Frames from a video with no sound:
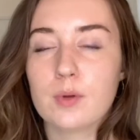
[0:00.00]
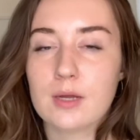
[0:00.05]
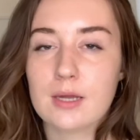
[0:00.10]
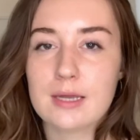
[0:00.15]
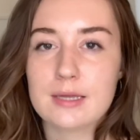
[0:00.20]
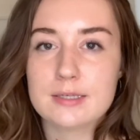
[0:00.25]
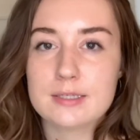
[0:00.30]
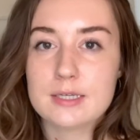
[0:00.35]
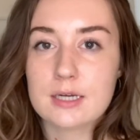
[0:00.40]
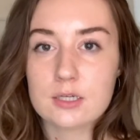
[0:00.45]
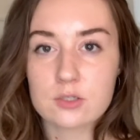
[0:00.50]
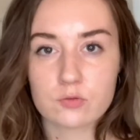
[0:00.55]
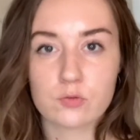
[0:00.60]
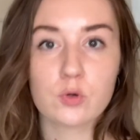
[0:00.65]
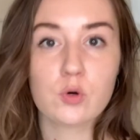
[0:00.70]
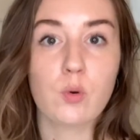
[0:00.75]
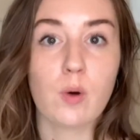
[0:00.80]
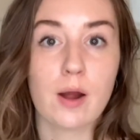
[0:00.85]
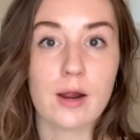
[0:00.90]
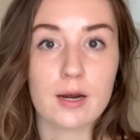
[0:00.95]
it does
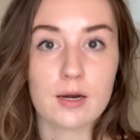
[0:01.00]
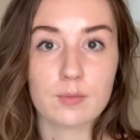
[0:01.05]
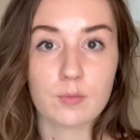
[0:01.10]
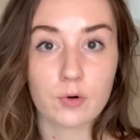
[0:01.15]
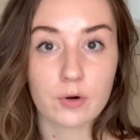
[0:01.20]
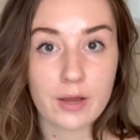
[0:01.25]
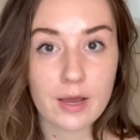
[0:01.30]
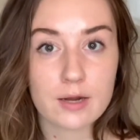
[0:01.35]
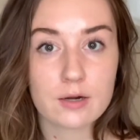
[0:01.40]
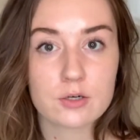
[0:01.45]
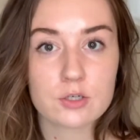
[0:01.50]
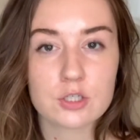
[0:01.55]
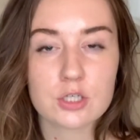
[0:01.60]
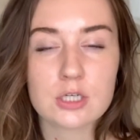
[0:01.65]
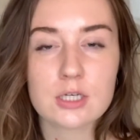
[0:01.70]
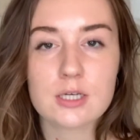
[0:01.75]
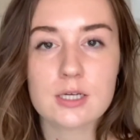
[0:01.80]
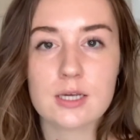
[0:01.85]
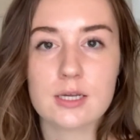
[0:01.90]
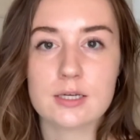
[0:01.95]
require more
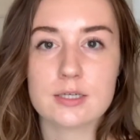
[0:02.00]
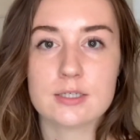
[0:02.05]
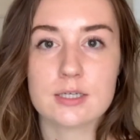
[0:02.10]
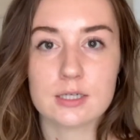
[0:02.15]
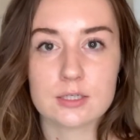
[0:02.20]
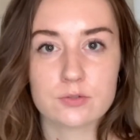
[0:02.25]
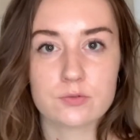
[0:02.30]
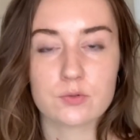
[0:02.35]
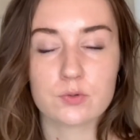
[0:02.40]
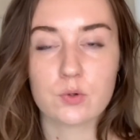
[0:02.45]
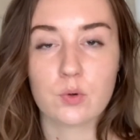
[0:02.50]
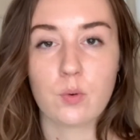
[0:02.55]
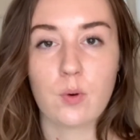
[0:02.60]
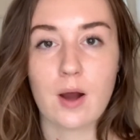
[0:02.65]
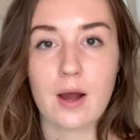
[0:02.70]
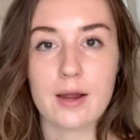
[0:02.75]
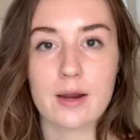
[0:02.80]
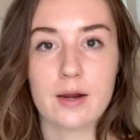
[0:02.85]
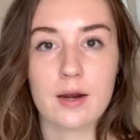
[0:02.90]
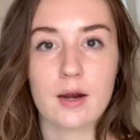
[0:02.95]
energy and it does
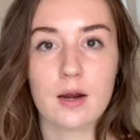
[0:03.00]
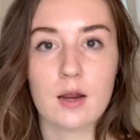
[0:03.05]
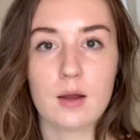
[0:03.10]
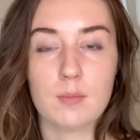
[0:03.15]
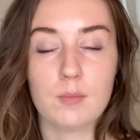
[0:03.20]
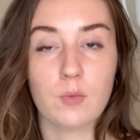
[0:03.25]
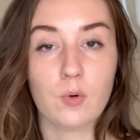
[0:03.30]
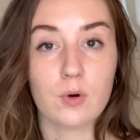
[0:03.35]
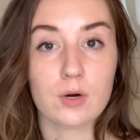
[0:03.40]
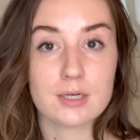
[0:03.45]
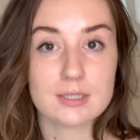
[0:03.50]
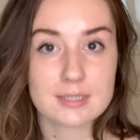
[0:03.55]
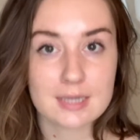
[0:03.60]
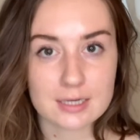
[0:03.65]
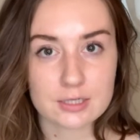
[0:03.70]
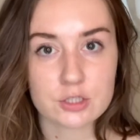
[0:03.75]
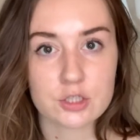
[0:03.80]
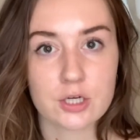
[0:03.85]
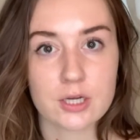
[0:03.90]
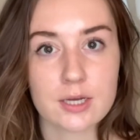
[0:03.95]
require more
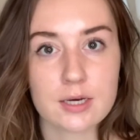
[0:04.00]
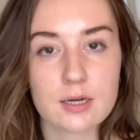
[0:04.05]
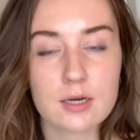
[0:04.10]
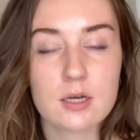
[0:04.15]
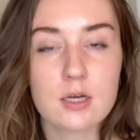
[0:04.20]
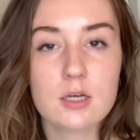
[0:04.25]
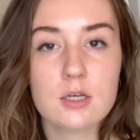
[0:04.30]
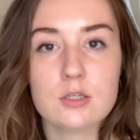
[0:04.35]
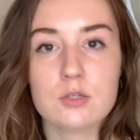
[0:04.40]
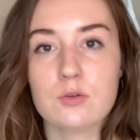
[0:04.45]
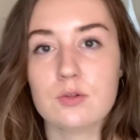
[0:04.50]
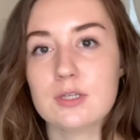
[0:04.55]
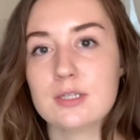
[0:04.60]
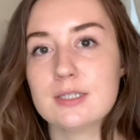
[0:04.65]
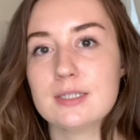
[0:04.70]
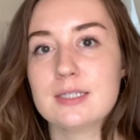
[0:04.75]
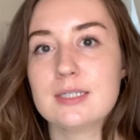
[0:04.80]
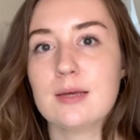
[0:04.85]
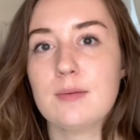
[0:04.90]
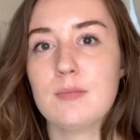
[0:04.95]
attention. So this
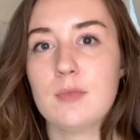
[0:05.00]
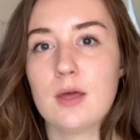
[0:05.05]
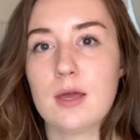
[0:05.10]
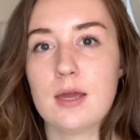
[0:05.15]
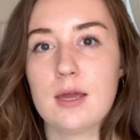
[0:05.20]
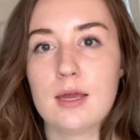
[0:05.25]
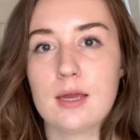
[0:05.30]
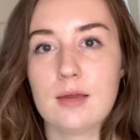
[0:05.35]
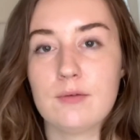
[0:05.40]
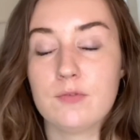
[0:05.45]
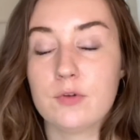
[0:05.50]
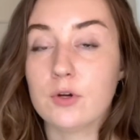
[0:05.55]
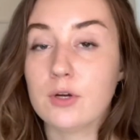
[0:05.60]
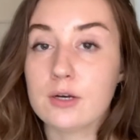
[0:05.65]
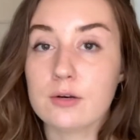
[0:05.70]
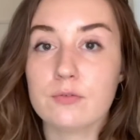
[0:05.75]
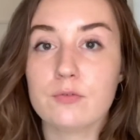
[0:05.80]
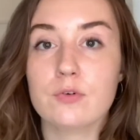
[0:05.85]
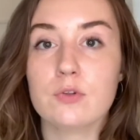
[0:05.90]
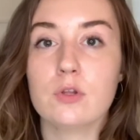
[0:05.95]
is something, if you're
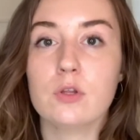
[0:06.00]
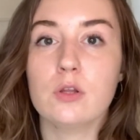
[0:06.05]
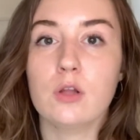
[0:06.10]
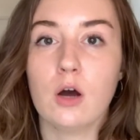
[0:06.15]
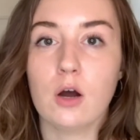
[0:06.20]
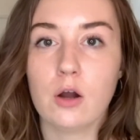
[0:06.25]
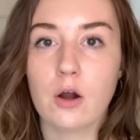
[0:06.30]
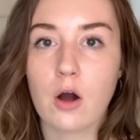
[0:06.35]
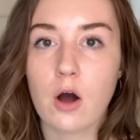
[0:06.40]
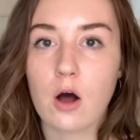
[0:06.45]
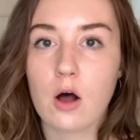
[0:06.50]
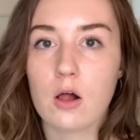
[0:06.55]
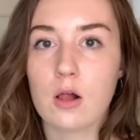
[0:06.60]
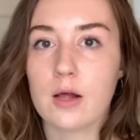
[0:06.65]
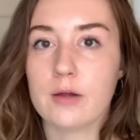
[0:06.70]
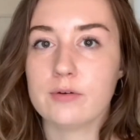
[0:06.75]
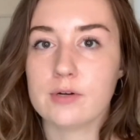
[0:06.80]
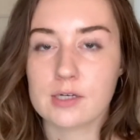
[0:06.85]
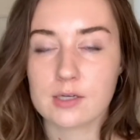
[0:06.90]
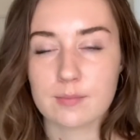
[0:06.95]
in it for the long haul,
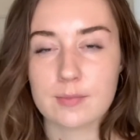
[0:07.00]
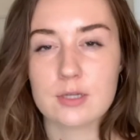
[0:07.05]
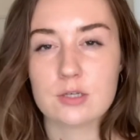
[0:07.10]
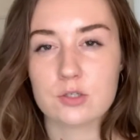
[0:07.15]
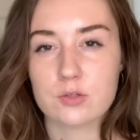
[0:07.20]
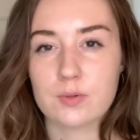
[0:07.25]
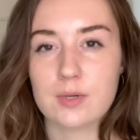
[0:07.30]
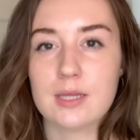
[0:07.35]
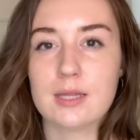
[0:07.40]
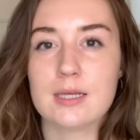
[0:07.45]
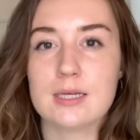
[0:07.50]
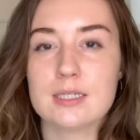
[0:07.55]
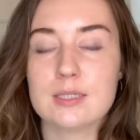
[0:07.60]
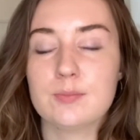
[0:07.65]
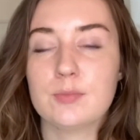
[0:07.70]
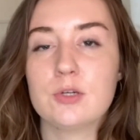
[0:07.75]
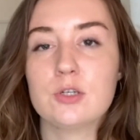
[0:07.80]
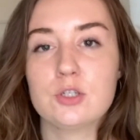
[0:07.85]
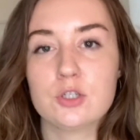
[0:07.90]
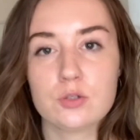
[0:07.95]
I recommend doing this,
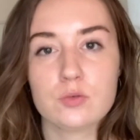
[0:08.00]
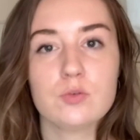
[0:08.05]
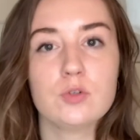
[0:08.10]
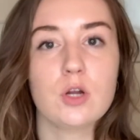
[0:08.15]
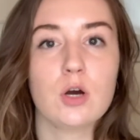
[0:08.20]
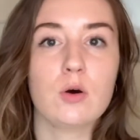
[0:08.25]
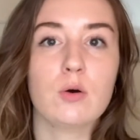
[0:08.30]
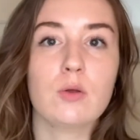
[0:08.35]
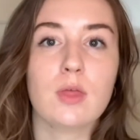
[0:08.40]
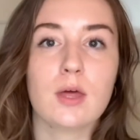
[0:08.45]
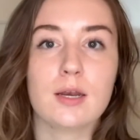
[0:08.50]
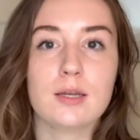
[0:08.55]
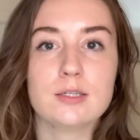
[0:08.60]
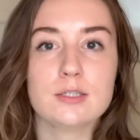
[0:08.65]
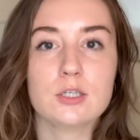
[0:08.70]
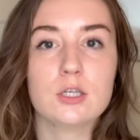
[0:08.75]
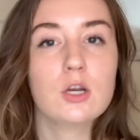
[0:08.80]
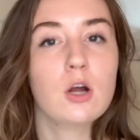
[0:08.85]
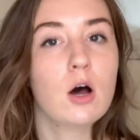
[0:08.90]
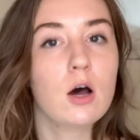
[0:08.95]
but do know that it's
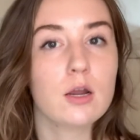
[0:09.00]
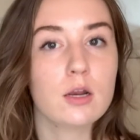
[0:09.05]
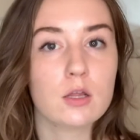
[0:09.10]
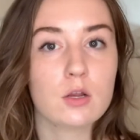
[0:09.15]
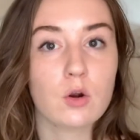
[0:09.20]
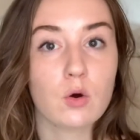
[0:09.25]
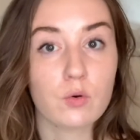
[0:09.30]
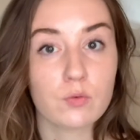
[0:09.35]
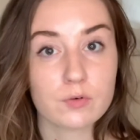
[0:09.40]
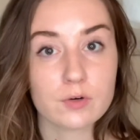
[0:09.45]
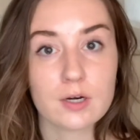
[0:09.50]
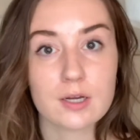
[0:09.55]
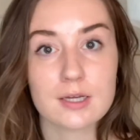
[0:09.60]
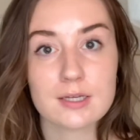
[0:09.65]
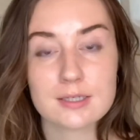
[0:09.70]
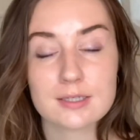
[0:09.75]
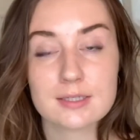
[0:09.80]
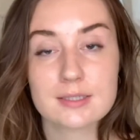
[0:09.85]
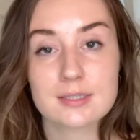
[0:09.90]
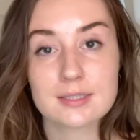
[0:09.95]
not an
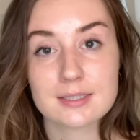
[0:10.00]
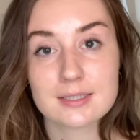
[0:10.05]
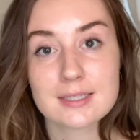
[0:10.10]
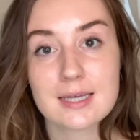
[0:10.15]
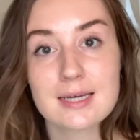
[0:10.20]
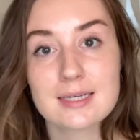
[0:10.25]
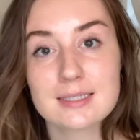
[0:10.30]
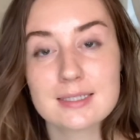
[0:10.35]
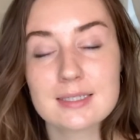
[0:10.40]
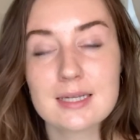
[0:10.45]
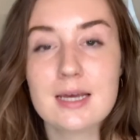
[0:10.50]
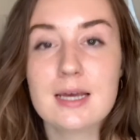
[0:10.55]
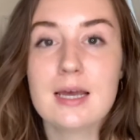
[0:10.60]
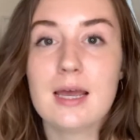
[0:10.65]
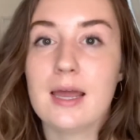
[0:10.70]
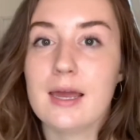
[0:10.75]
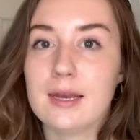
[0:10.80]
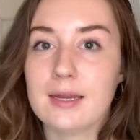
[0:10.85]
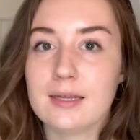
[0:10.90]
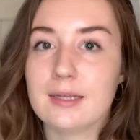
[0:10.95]
overnight success
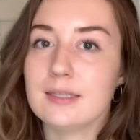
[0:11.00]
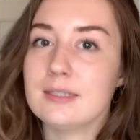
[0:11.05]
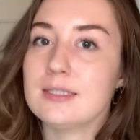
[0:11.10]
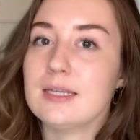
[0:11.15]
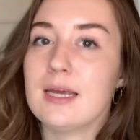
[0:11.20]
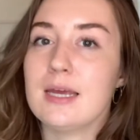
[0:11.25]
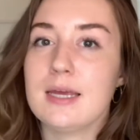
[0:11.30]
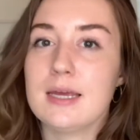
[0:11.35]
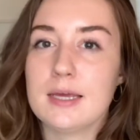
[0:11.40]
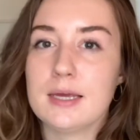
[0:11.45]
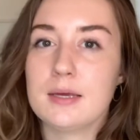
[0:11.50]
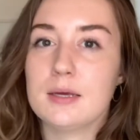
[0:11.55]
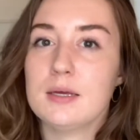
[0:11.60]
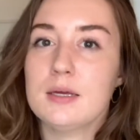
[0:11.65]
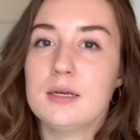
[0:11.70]
and it can take,